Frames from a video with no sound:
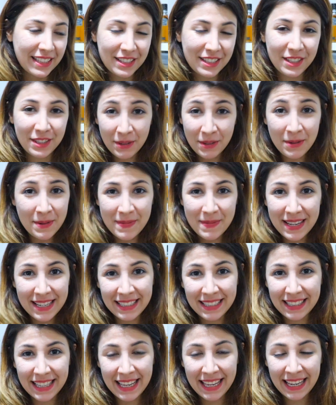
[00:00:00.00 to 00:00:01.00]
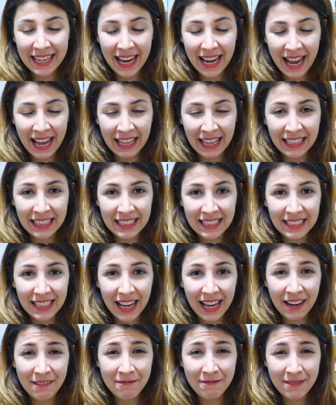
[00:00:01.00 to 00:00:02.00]
so amazing and
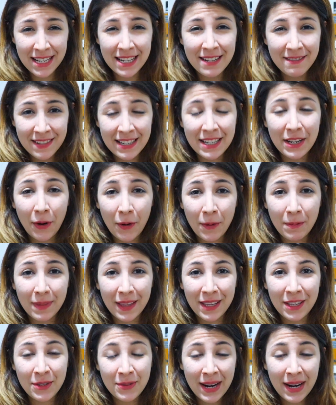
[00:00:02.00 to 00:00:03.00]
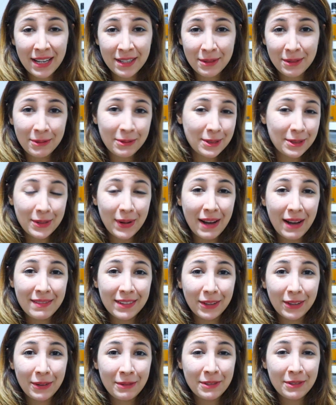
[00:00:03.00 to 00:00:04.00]
I really really hope that you guys also have
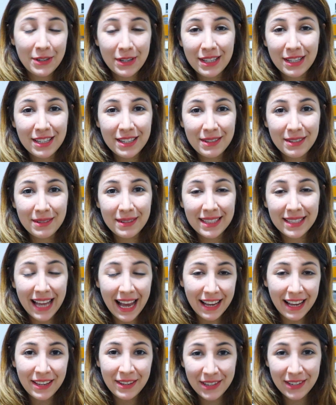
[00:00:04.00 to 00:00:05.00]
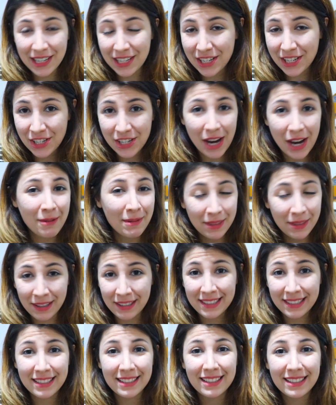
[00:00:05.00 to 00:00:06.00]
a lot of good news that you can share with
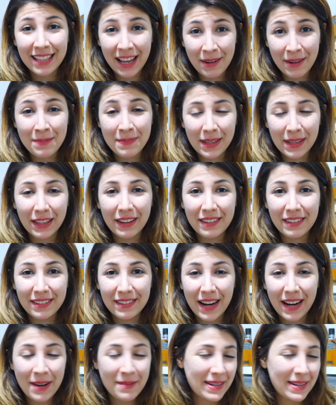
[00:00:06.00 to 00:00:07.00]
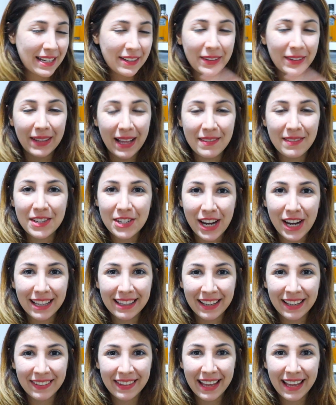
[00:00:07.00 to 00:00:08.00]
us down below and we can all have a
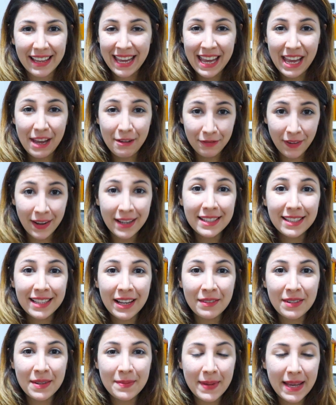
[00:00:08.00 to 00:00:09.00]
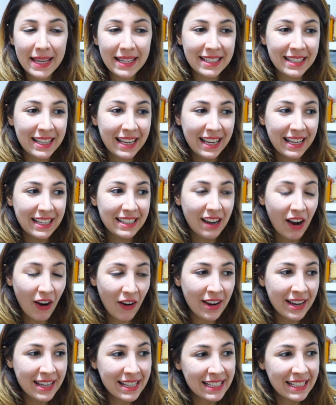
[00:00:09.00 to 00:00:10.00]
chat down there. If I sound a bit
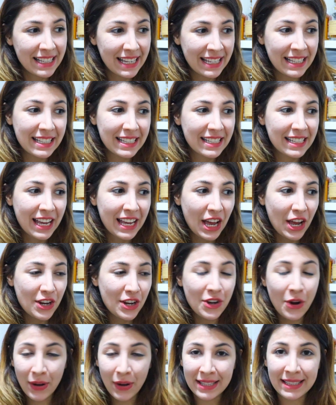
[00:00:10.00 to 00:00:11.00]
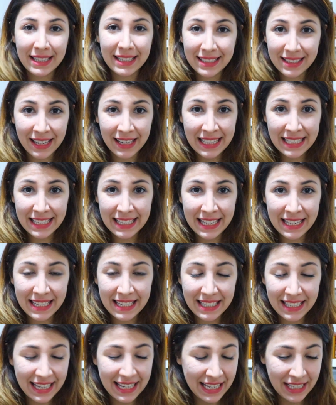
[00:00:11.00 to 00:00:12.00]
tired and not as
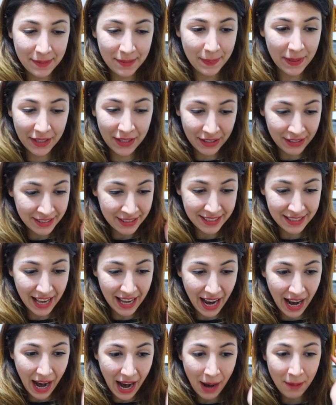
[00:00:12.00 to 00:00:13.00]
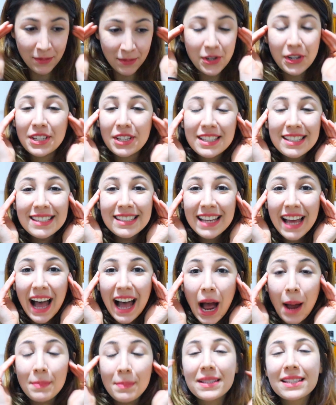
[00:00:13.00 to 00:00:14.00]
excited it's because I'm just
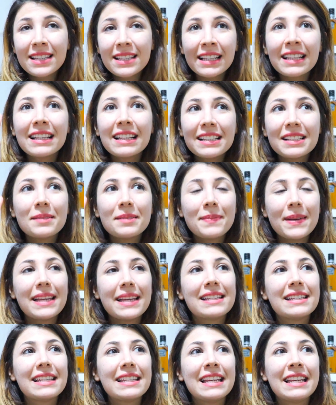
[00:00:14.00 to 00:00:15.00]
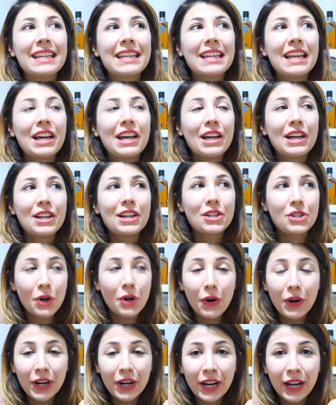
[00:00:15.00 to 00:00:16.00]
I'm still a little bit in
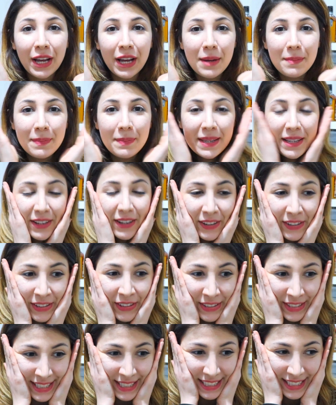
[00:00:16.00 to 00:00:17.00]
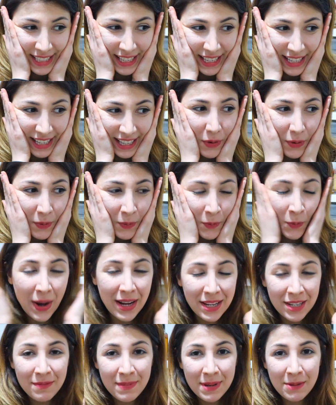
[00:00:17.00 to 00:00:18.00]
shock because
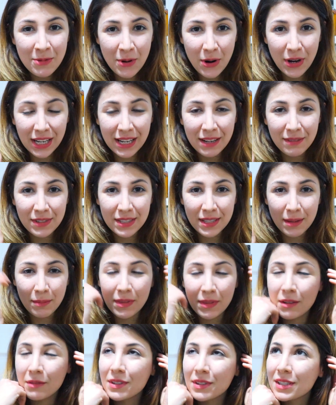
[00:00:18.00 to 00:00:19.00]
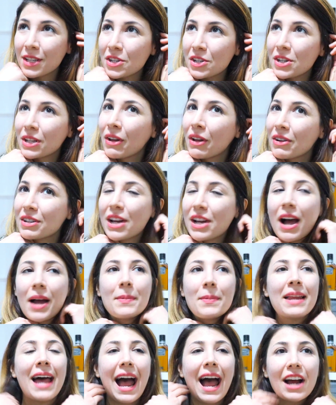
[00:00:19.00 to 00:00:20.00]
when you've been working for something for such a long
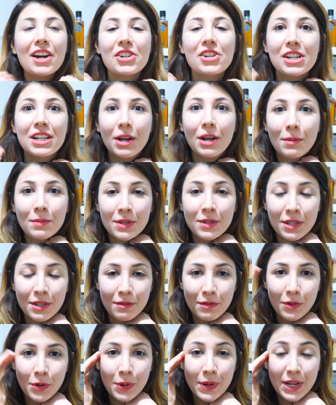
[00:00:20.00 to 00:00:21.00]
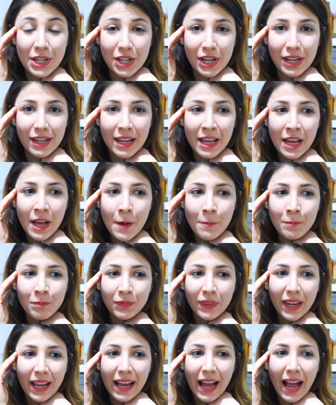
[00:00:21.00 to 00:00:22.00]
time and it actually comes into fruition
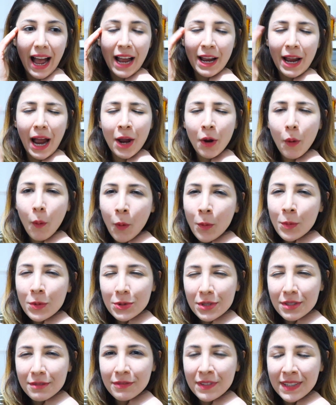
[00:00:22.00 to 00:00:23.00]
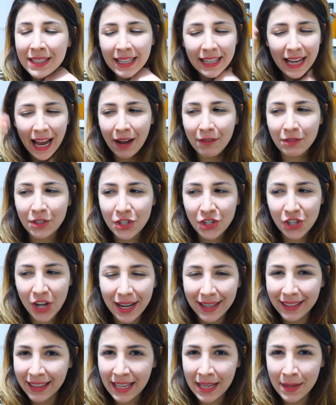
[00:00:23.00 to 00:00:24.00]
I, I, almost feel like I have to
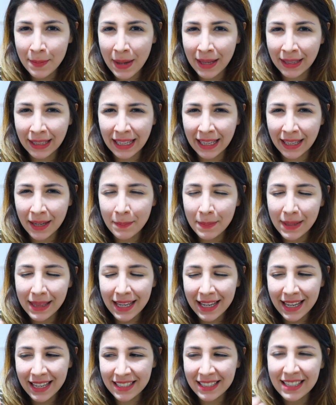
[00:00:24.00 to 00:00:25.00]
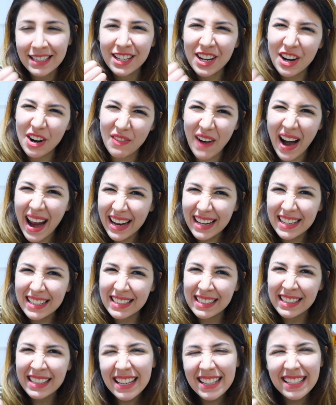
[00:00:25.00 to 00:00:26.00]
check the email again and be like, is this
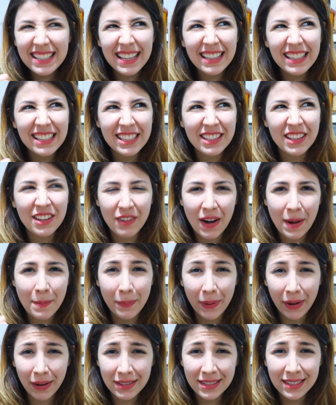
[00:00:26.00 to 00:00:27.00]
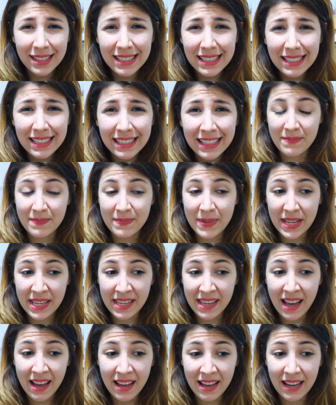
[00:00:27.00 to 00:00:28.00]
correct? Did they send it to the right person? But
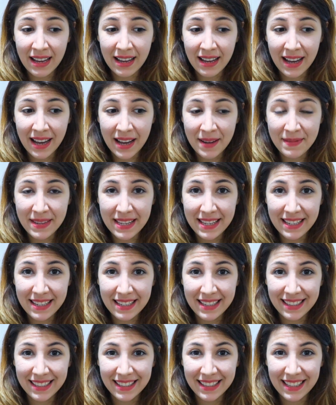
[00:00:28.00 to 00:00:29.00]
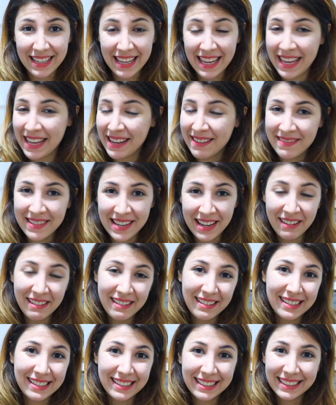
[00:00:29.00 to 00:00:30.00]
yeah, I mean, here we
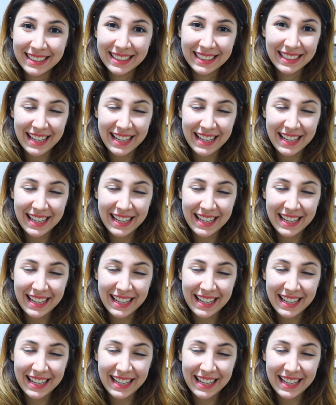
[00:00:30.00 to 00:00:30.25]
are.